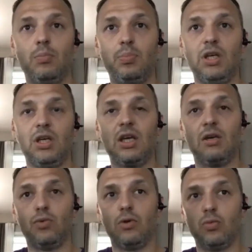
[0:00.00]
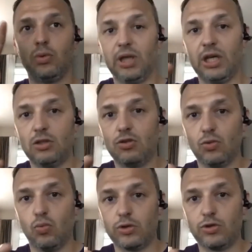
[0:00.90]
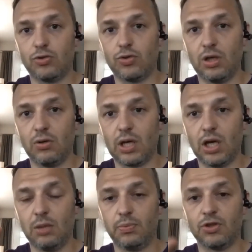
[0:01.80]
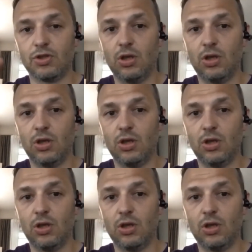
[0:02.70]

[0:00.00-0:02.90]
be, again, really related to what you're trying to accomplish,